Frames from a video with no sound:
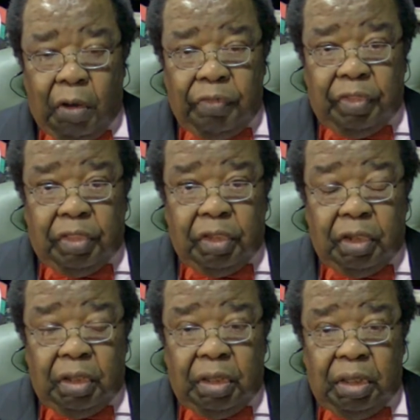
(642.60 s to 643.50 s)
on
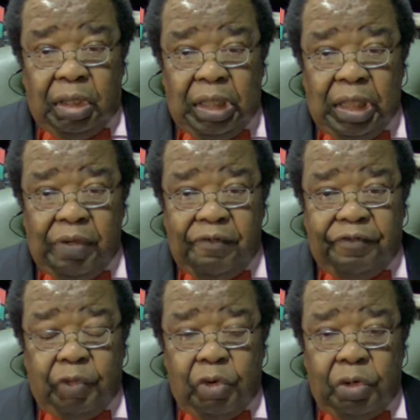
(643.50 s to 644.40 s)
the
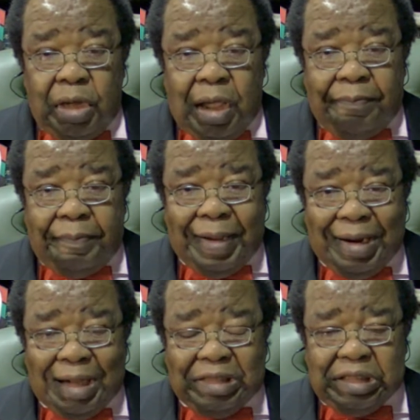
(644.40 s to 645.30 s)
evil
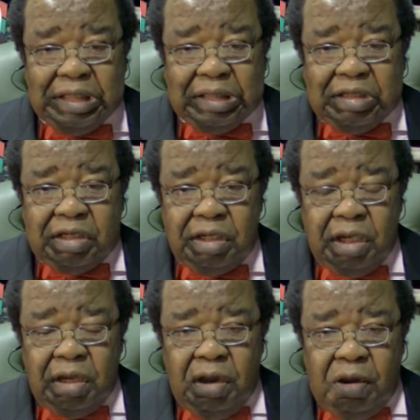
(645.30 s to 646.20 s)
apparatchiks
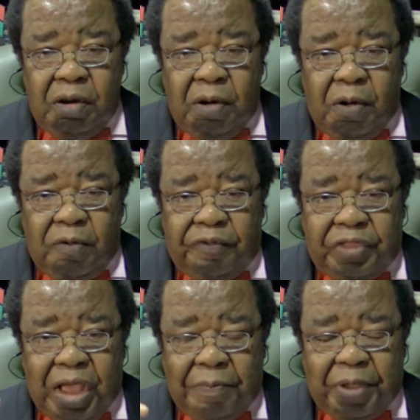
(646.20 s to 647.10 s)

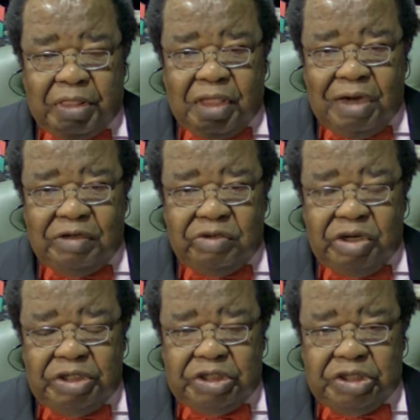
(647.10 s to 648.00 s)
of the apartheid
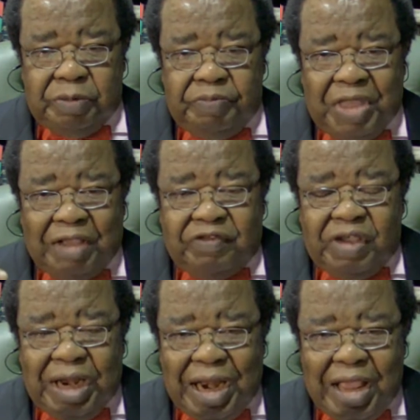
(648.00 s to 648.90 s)
regime, that
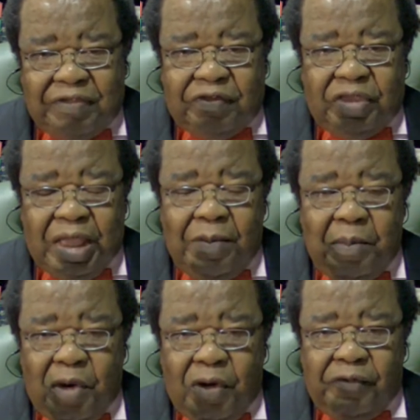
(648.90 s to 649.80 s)
he let
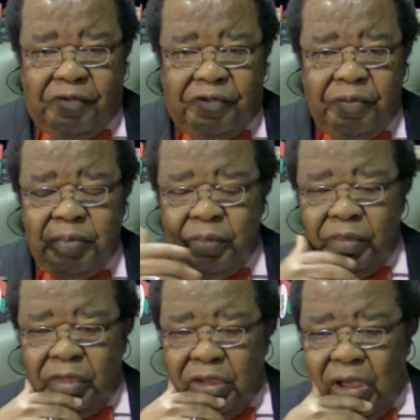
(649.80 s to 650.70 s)
them off.
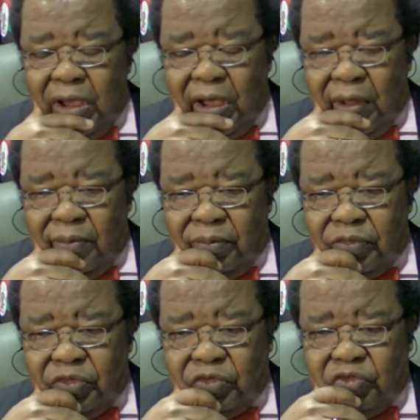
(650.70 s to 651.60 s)

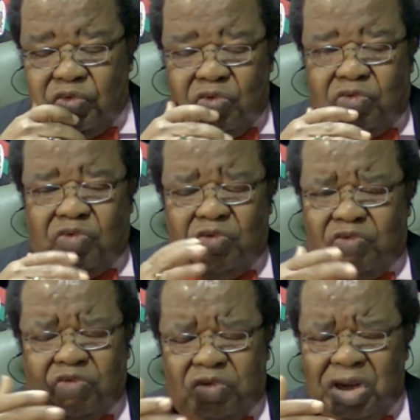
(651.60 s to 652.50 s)

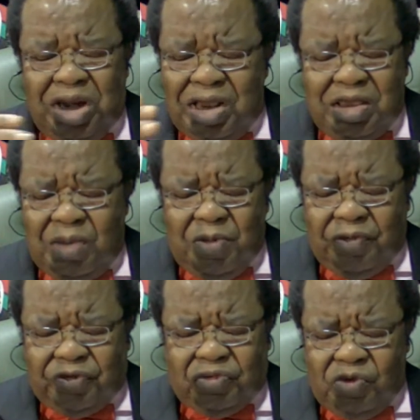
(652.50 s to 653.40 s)
He let
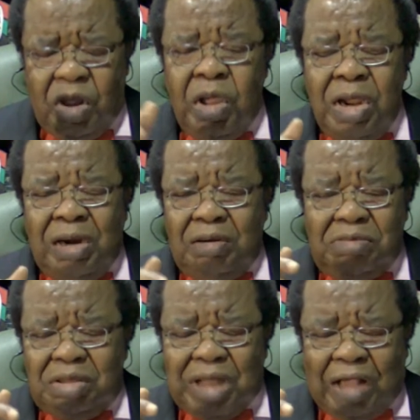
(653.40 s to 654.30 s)
them off to,
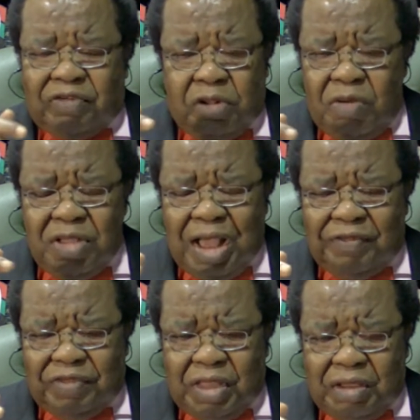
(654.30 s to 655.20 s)
as long
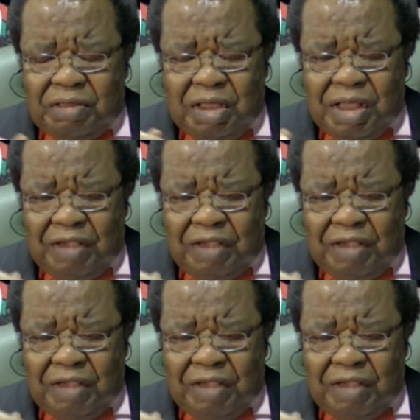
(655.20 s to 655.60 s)
as they